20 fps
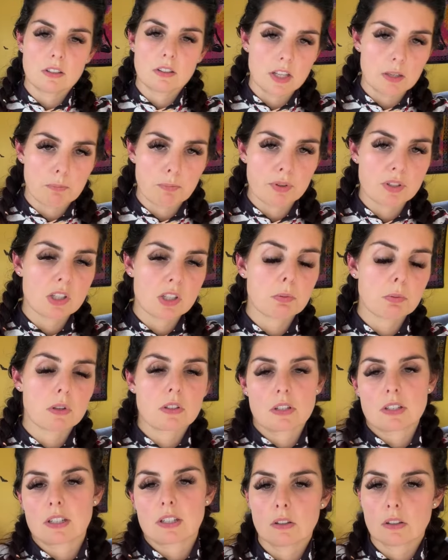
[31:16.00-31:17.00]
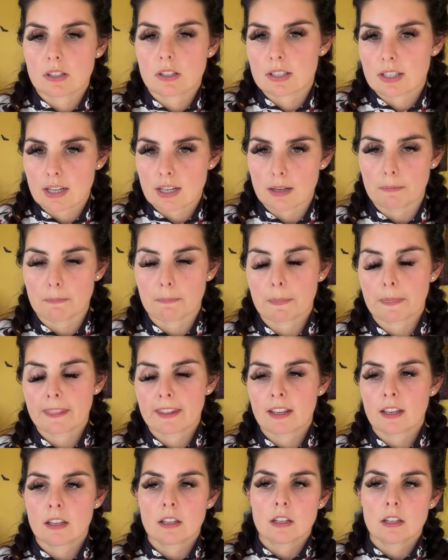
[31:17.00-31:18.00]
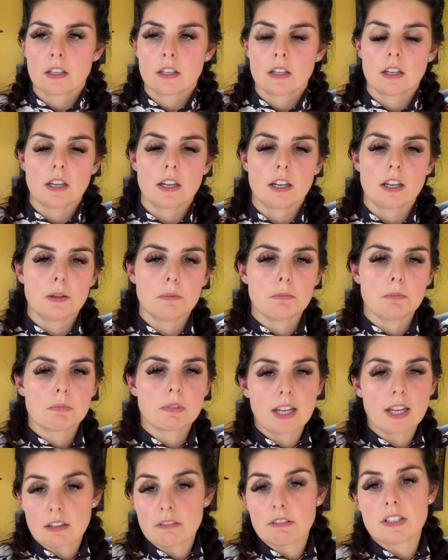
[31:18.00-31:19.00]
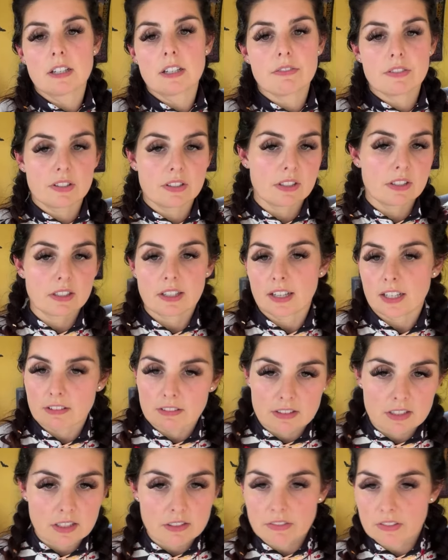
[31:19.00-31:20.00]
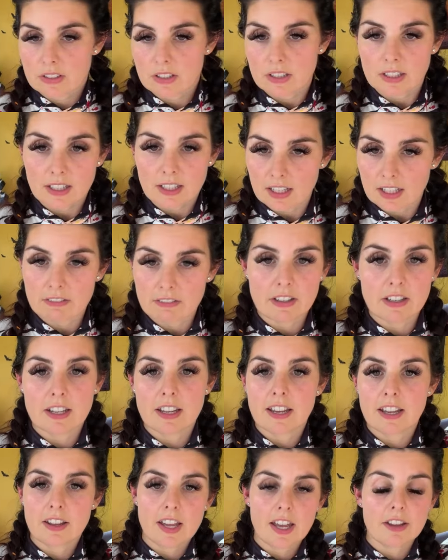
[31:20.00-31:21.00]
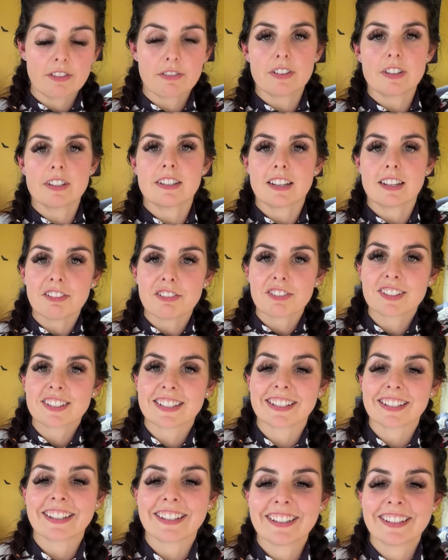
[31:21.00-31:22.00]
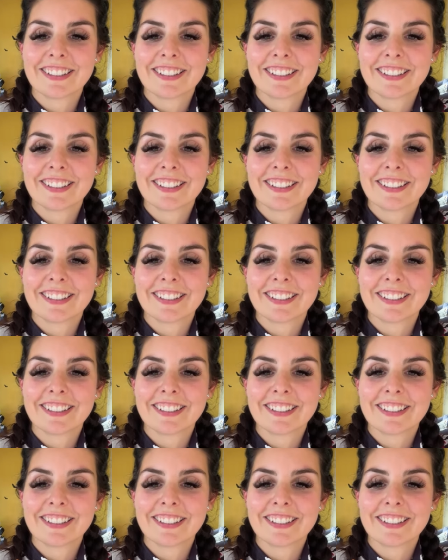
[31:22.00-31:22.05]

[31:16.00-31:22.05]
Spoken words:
the principles are still the same. Calorie deficit, calorie deficit, calorie effing deficit.